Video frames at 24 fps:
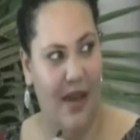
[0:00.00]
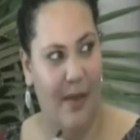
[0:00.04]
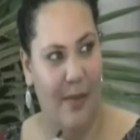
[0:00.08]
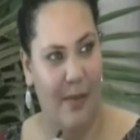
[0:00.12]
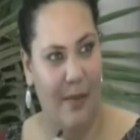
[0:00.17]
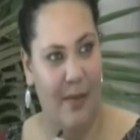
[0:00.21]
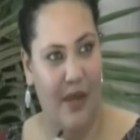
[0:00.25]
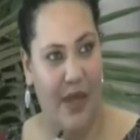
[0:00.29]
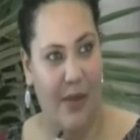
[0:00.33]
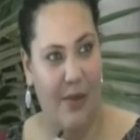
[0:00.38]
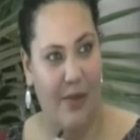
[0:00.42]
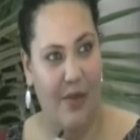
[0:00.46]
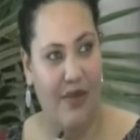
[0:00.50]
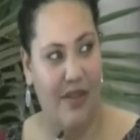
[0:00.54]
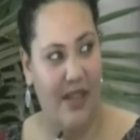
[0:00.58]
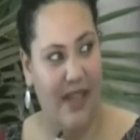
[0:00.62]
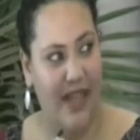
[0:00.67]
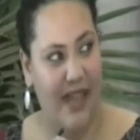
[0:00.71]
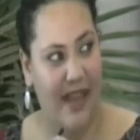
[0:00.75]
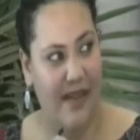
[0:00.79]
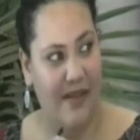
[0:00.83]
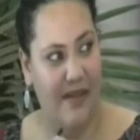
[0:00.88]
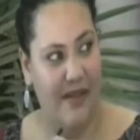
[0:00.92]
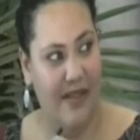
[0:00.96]
people's
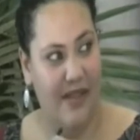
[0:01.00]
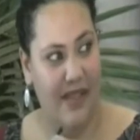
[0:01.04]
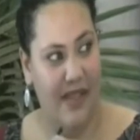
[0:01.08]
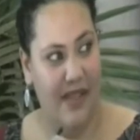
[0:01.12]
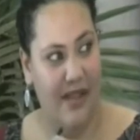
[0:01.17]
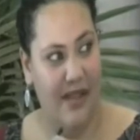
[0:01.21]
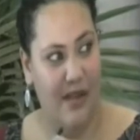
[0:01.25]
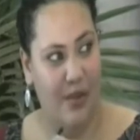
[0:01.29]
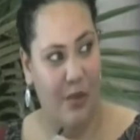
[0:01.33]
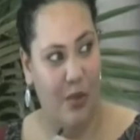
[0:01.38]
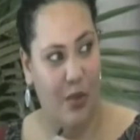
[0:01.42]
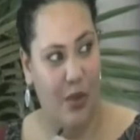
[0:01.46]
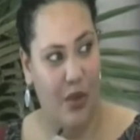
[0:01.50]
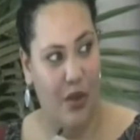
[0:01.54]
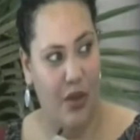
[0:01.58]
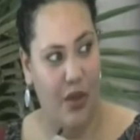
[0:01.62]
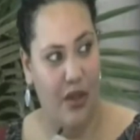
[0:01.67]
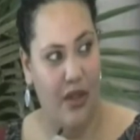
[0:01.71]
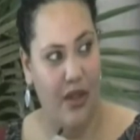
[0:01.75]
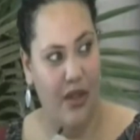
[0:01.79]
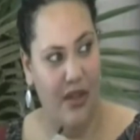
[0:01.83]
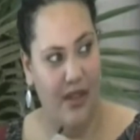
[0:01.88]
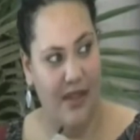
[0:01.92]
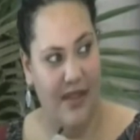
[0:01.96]
lives in the more
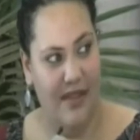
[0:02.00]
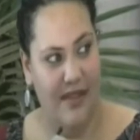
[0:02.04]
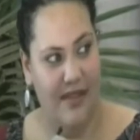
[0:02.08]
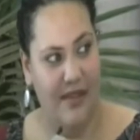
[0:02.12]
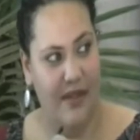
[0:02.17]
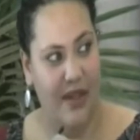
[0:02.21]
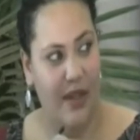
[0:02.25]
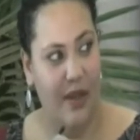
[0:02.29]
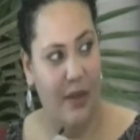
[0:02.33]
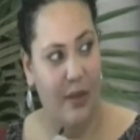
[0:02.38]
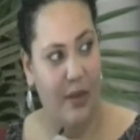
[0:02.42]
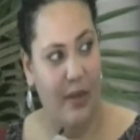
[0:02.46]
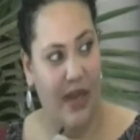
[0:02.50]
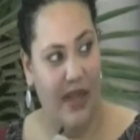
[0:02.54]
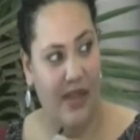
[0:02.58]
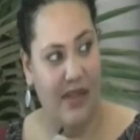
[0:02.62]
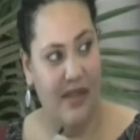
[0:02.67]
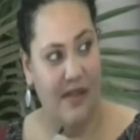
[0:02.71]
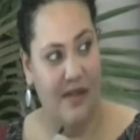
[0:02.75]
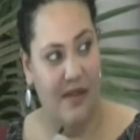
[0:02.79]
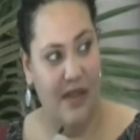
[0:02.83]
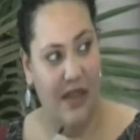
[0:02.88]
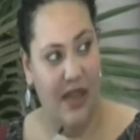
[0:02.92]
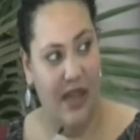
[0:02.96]
developed parts
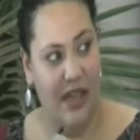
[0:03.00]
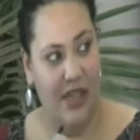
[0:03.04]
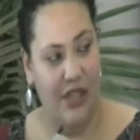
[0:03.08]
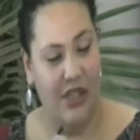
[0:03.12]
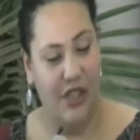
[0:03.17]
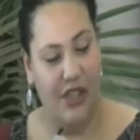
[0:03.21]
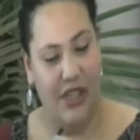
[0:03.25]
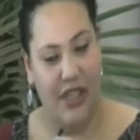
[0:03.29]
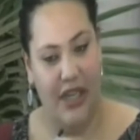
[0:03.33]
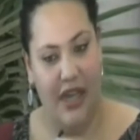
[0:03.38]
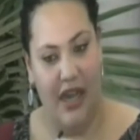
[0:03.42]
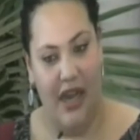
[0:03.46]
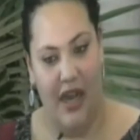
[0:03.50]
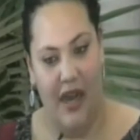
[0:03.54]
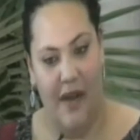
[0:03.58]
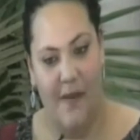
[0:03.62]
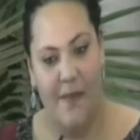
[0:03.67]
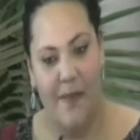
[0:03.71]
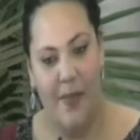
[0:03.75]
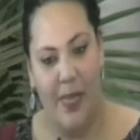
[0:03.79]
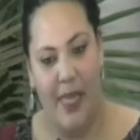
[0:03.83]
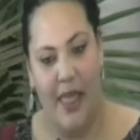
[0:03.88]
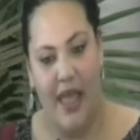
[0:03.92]
of the country are.